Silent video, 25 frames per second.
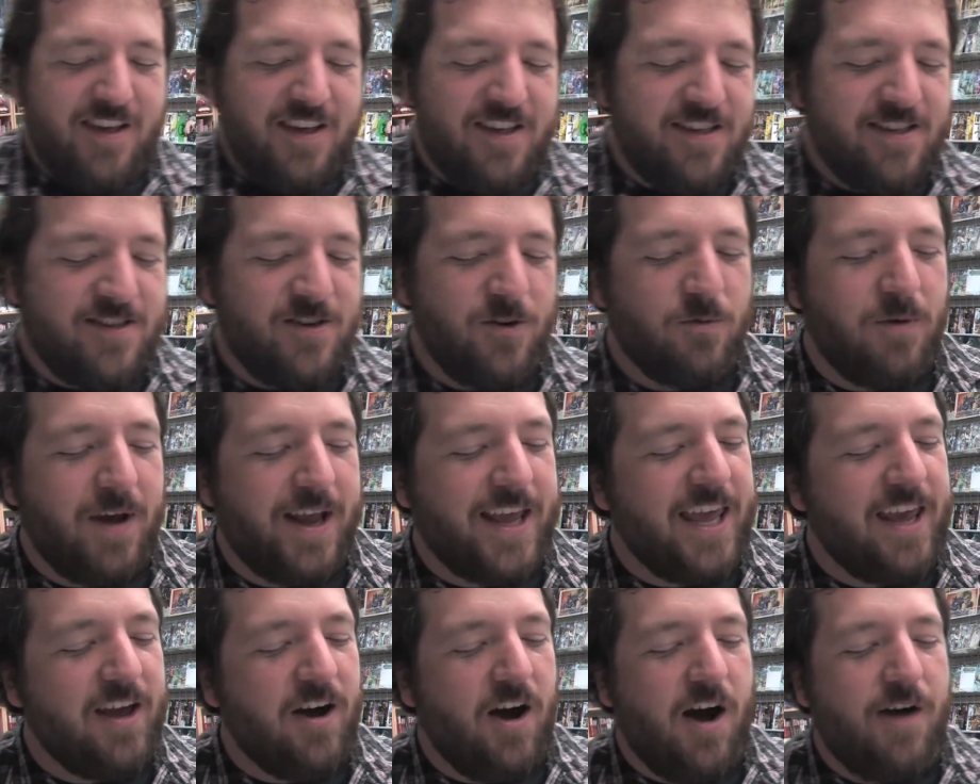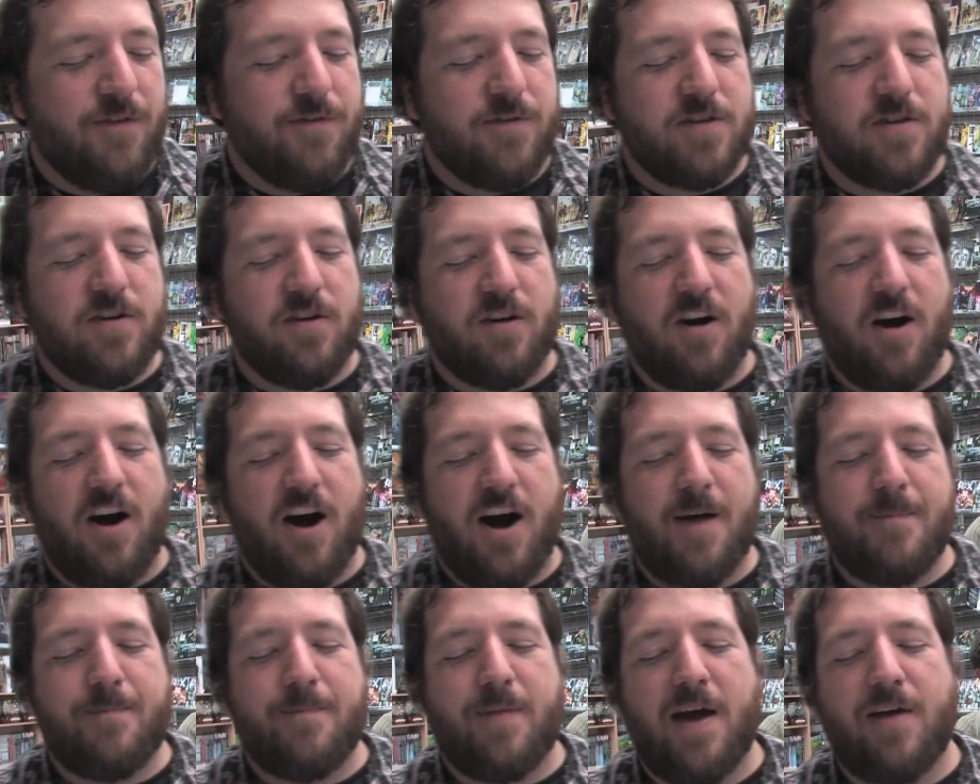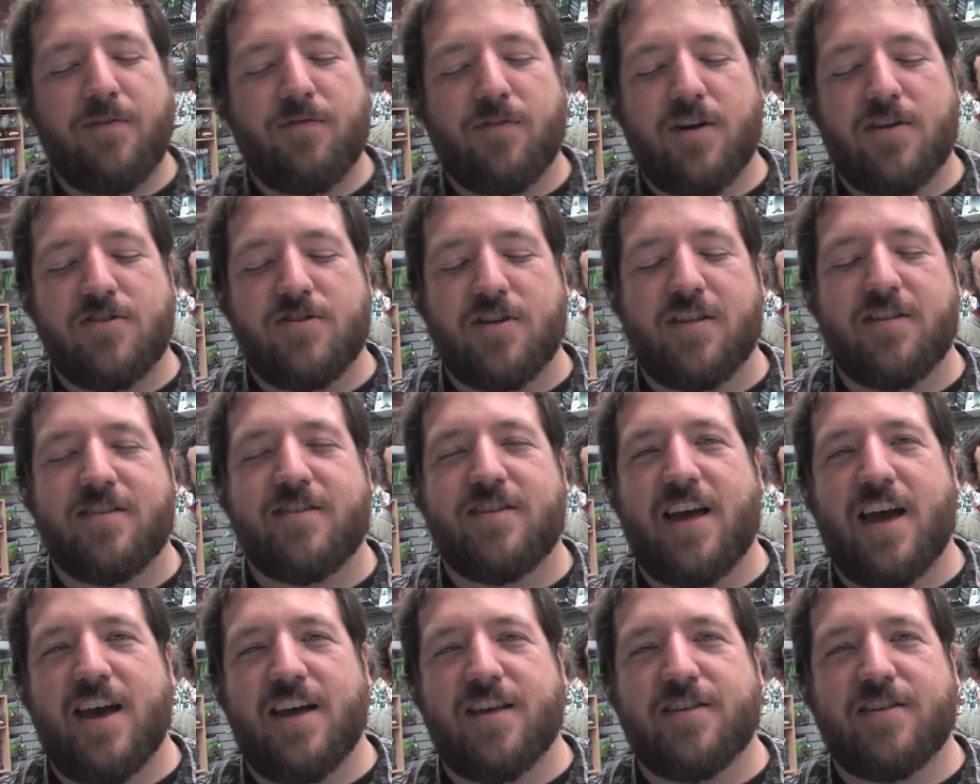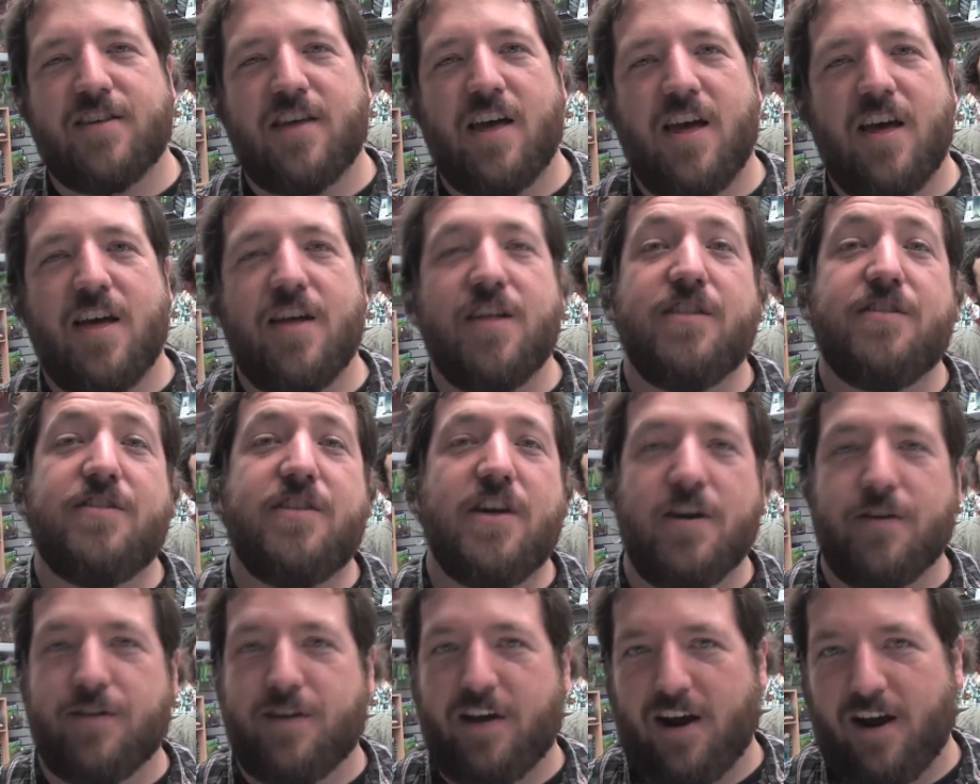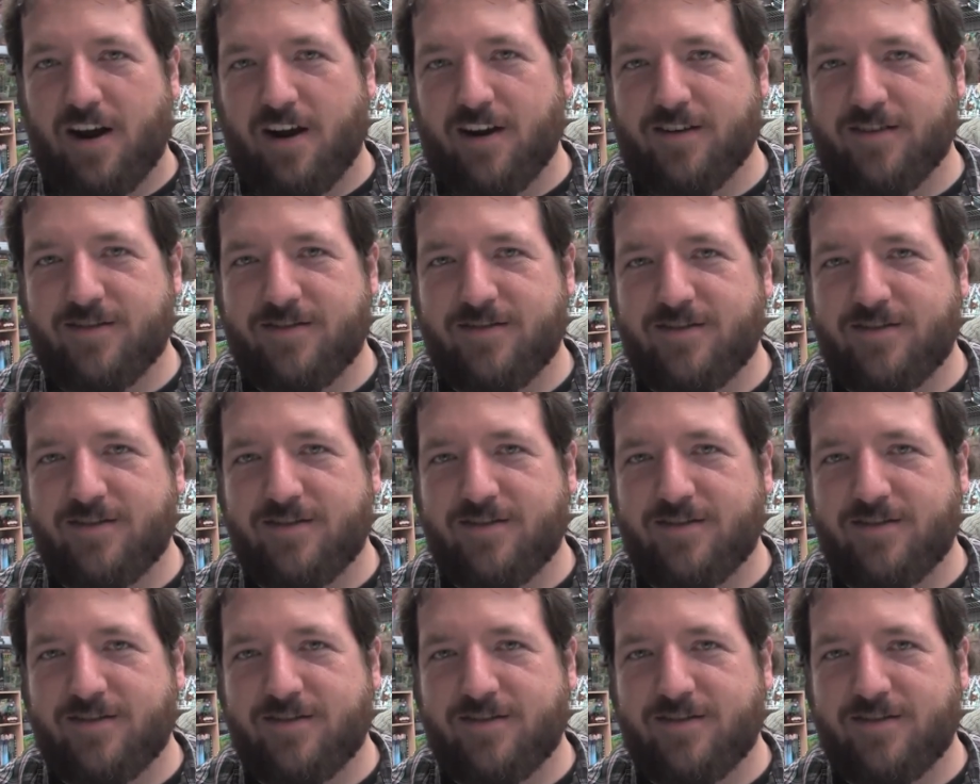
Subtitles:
So Ricky offers her a hot beverage and says, there.